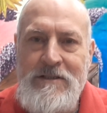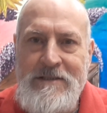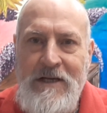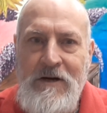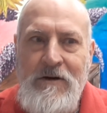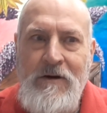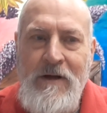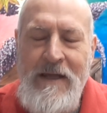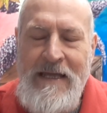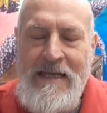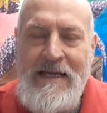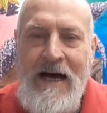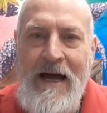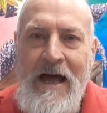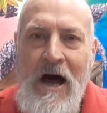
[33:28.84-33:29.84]
so
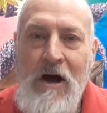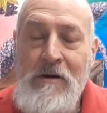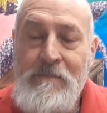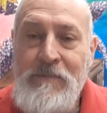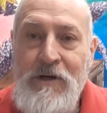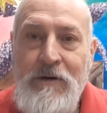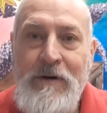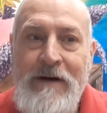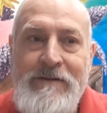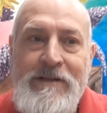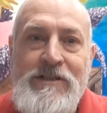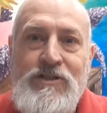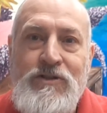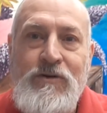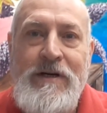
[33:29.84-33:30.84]
I hope you have
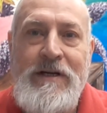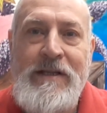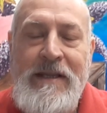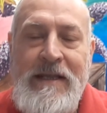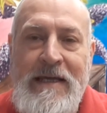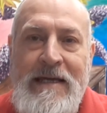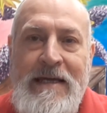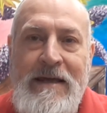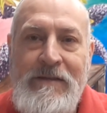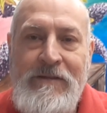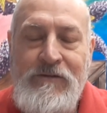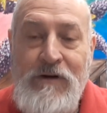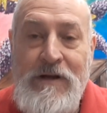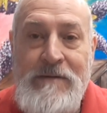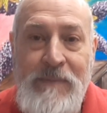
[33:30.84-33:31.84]
enjoyed the
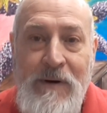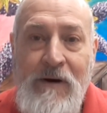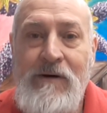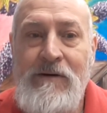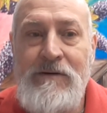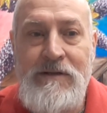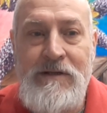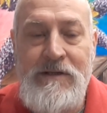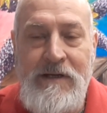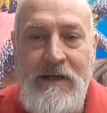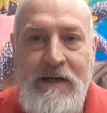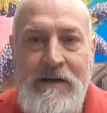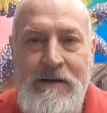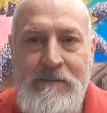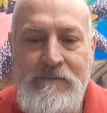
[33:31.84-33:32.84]
three-part
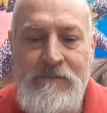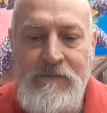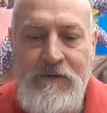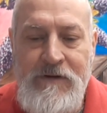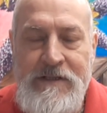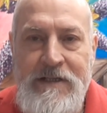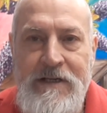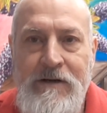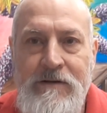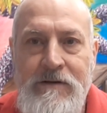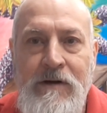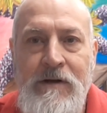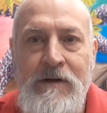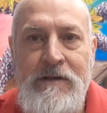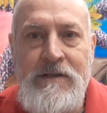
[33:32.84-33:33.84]
video
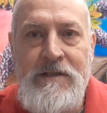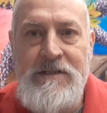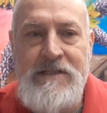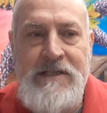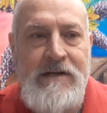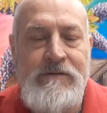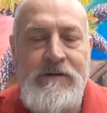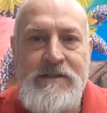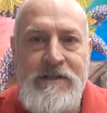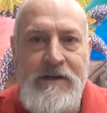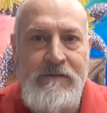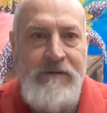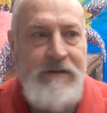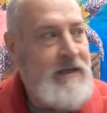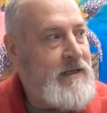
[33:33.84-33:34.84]
series
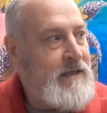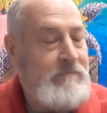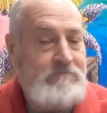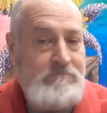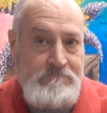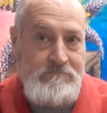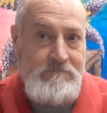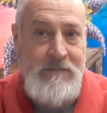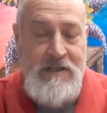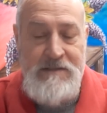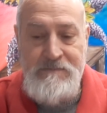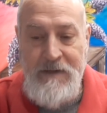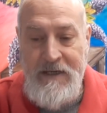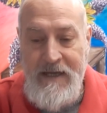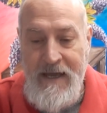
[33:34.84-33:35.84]
of this
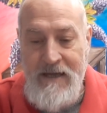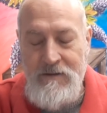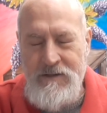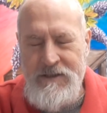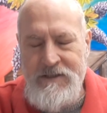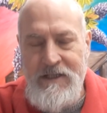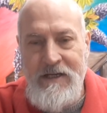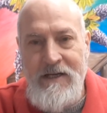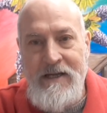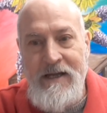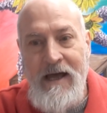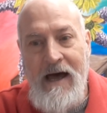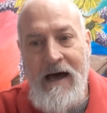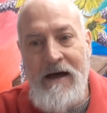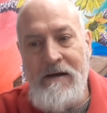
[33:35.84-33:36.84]
big house,
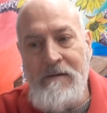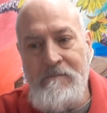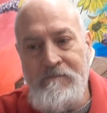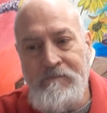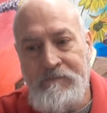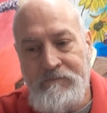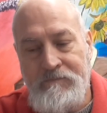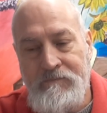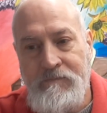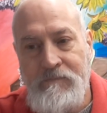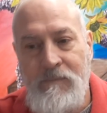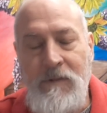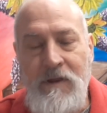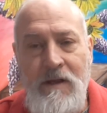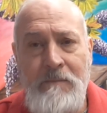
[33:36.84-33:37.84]
my
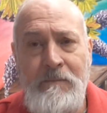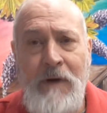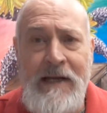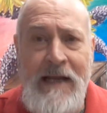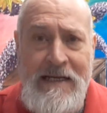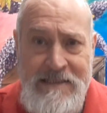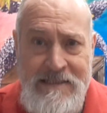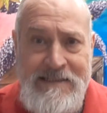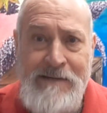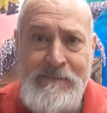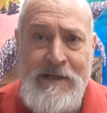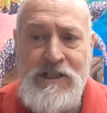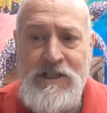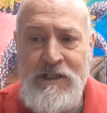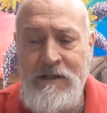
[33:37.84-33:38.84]
latest
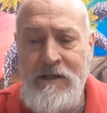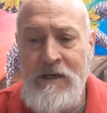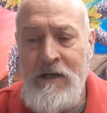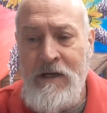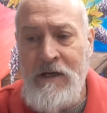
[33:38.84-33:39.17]
commission.